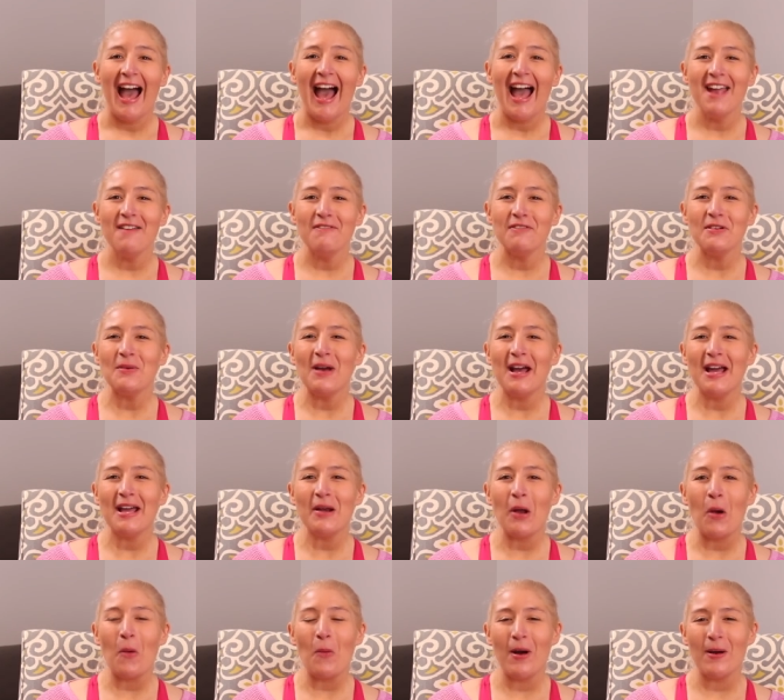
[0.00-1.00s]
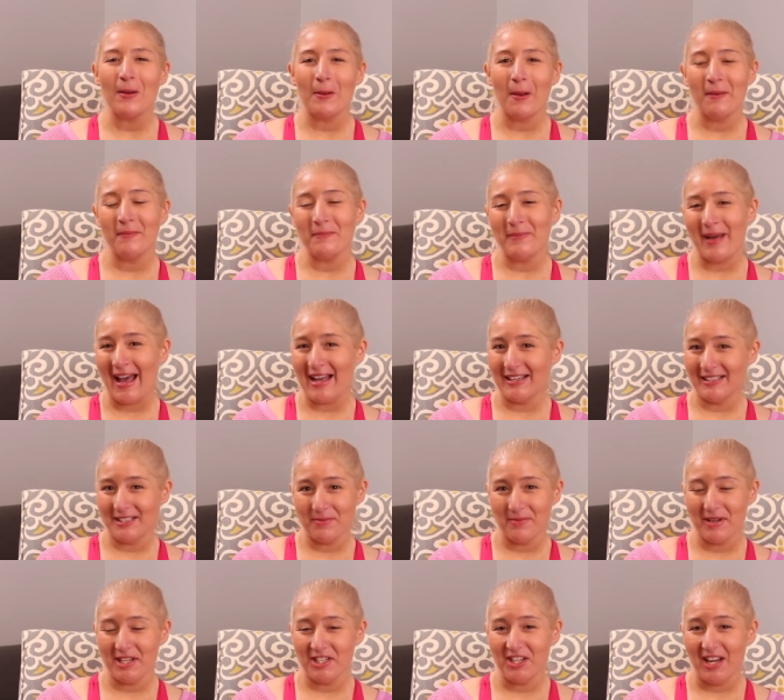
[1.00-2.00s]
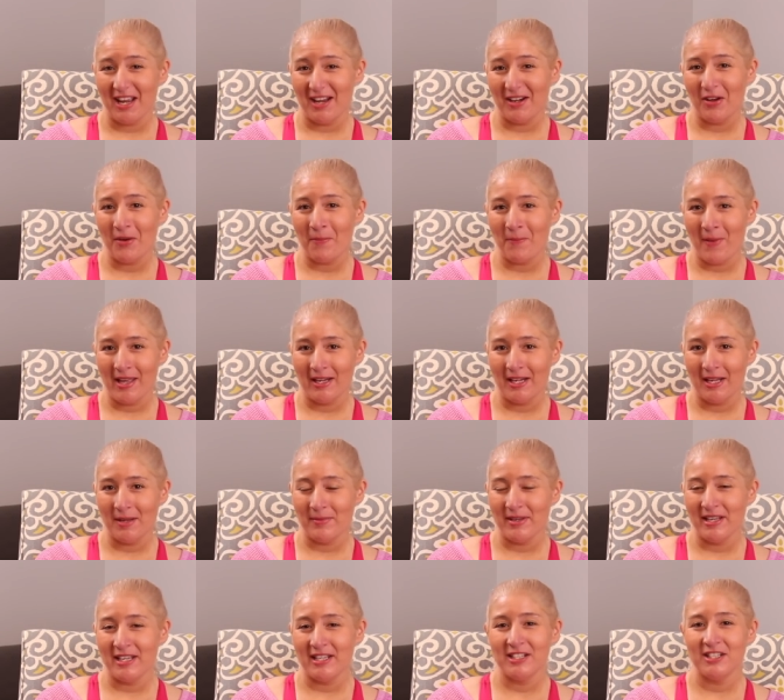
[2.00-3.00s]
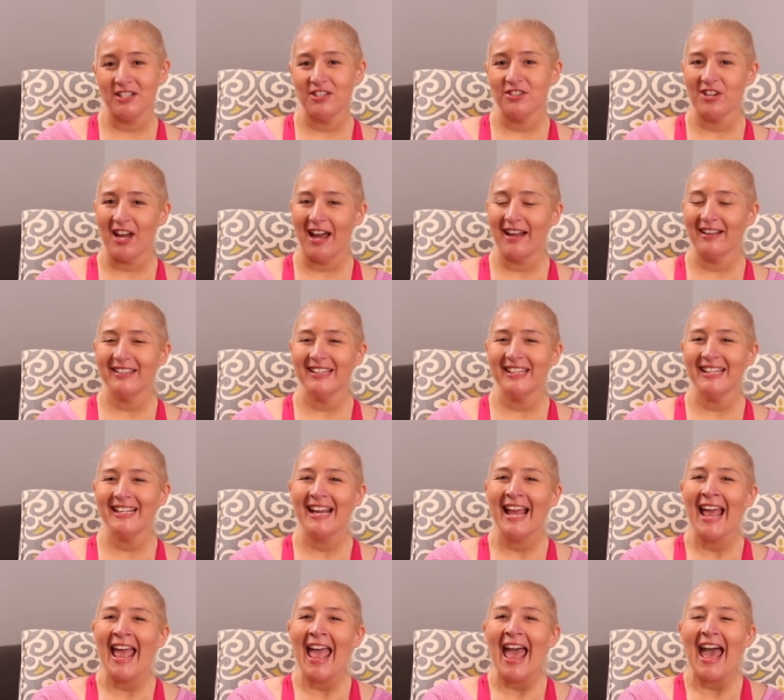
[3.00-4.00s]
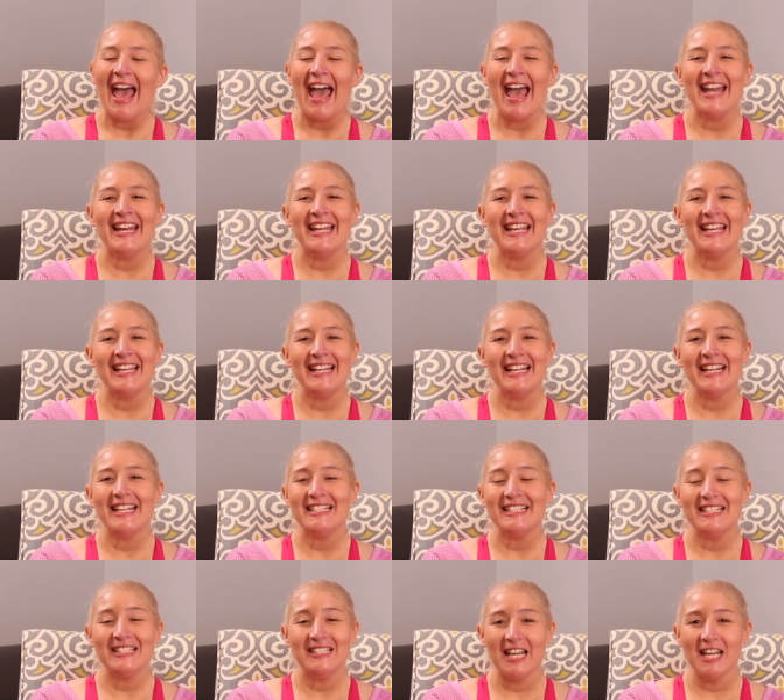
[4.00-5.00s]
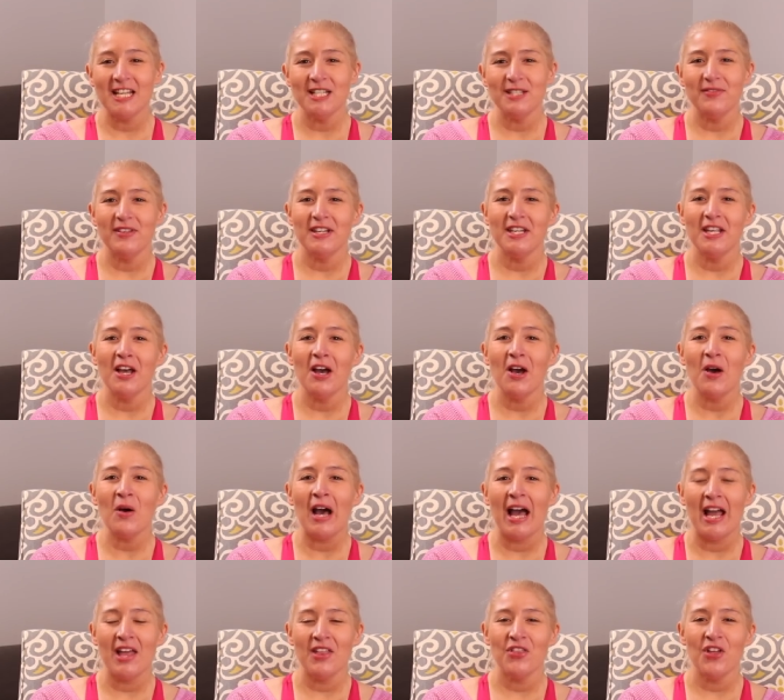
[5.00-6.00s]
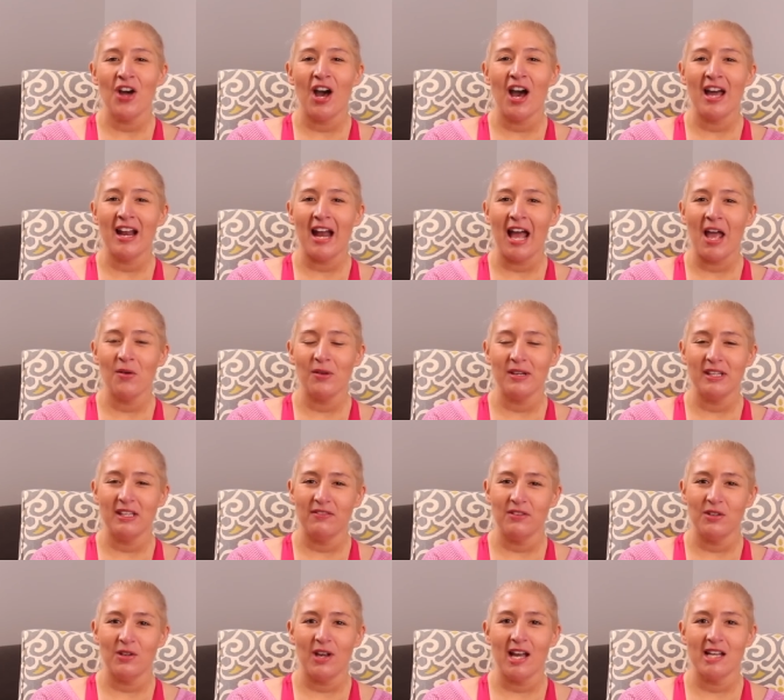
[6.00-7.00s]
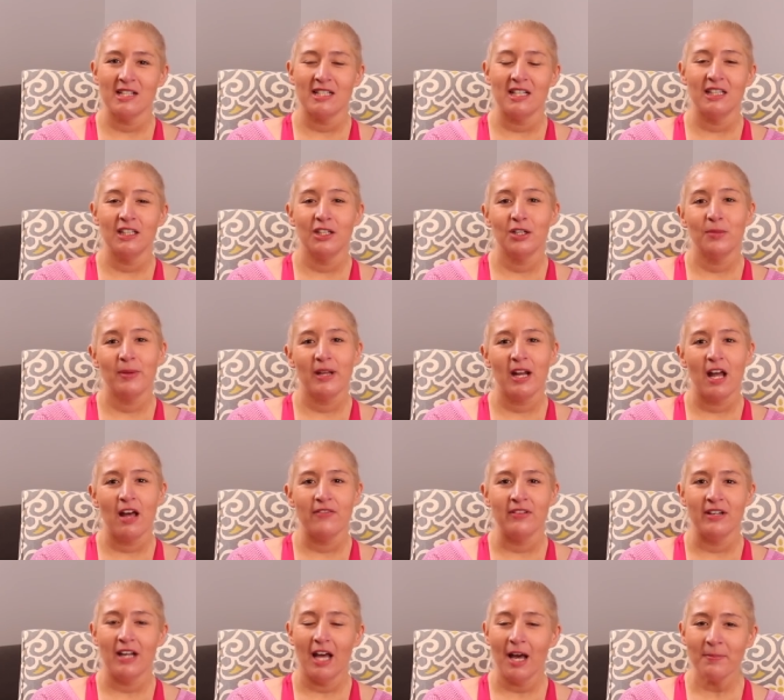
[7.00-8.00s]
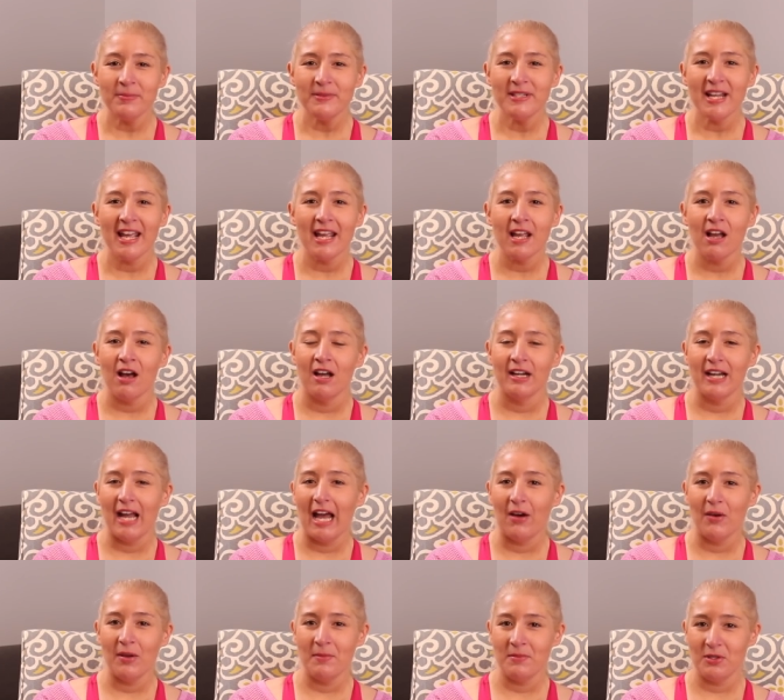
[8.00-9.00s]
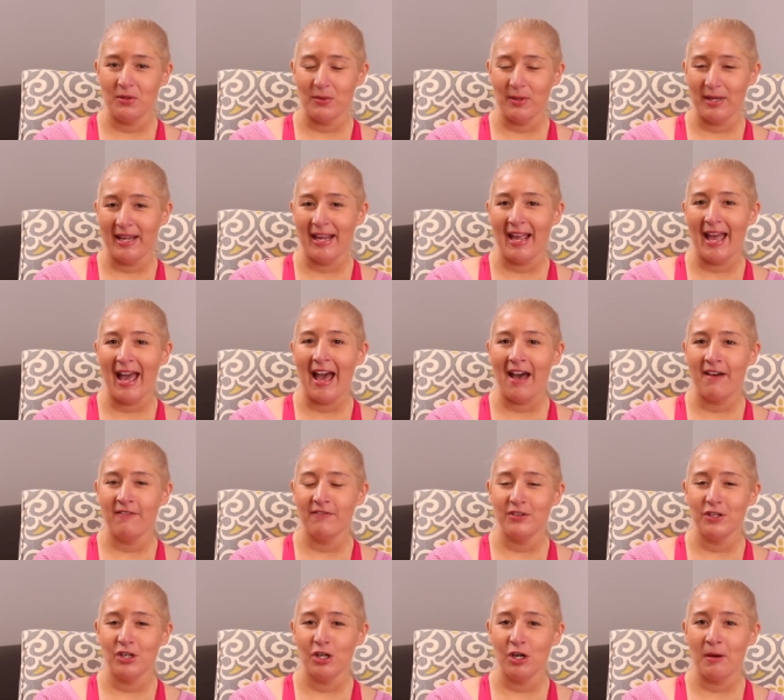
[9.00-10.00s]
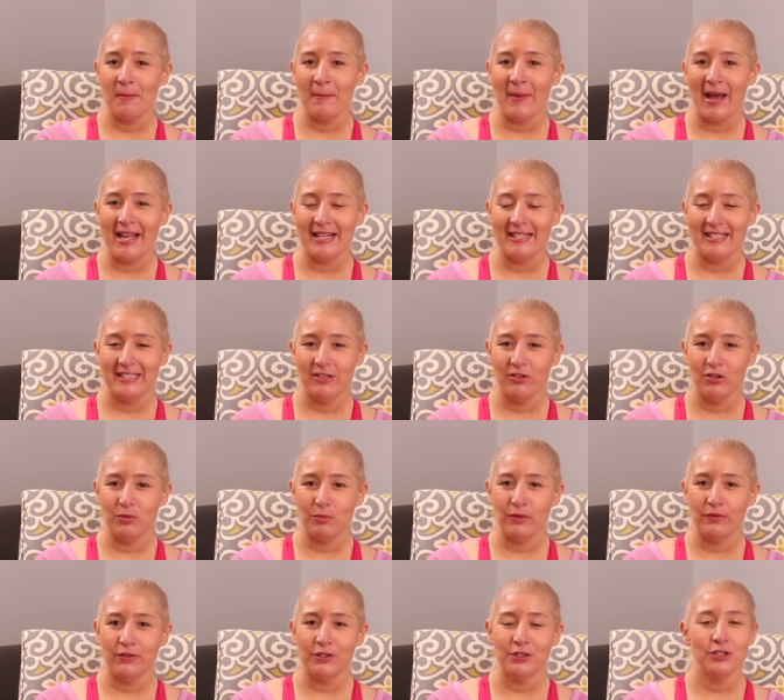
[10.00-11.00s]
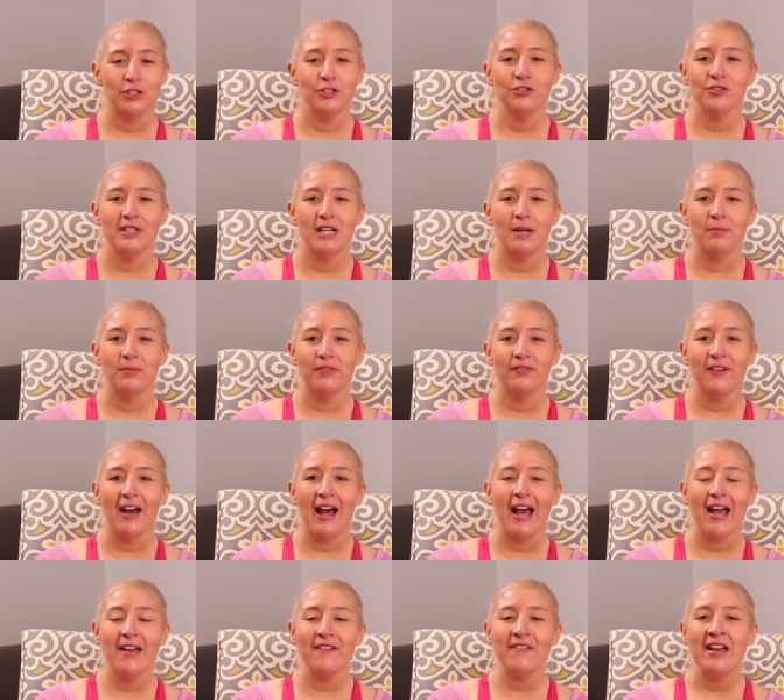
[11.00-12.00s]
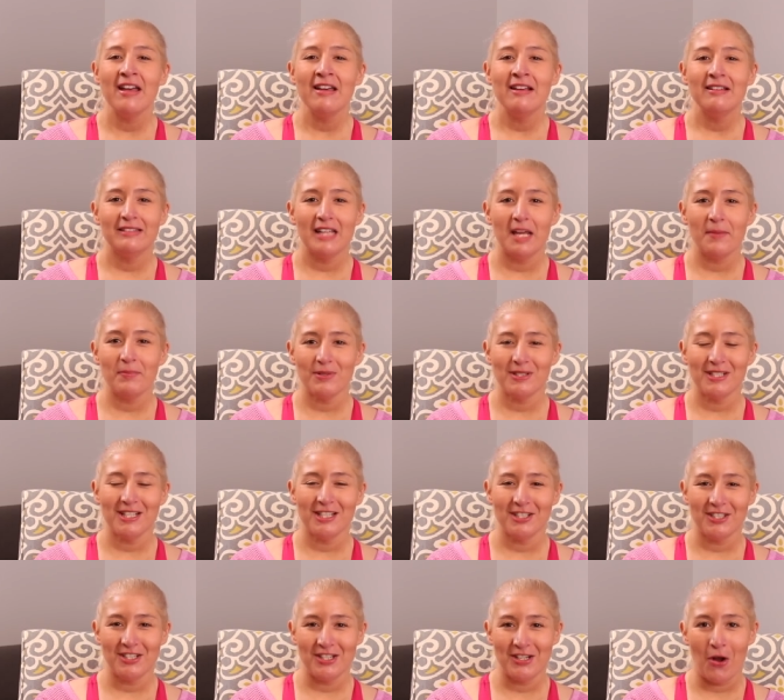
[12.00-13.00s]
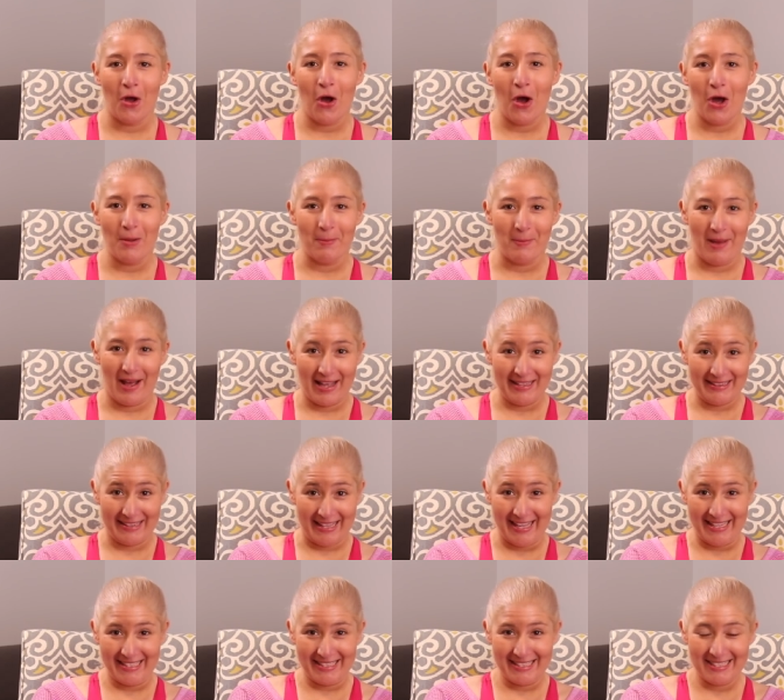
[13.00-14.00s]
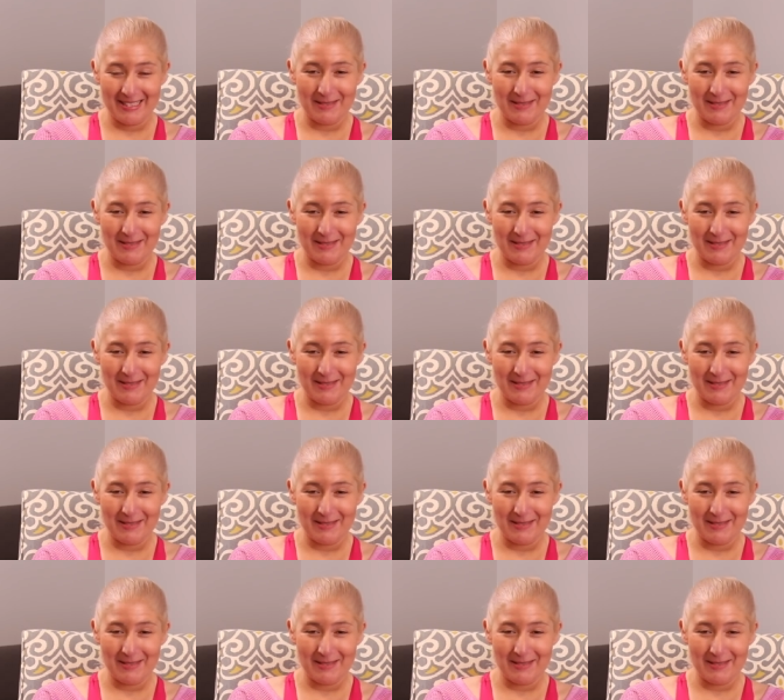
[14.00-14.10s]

Hi everyone, welcome back to my channel. My name is Jacqueline and in today's video I thought I would give you guys a little bit of an update on how I'm doing after my skin removal surgery number 5, liposuction on my legs.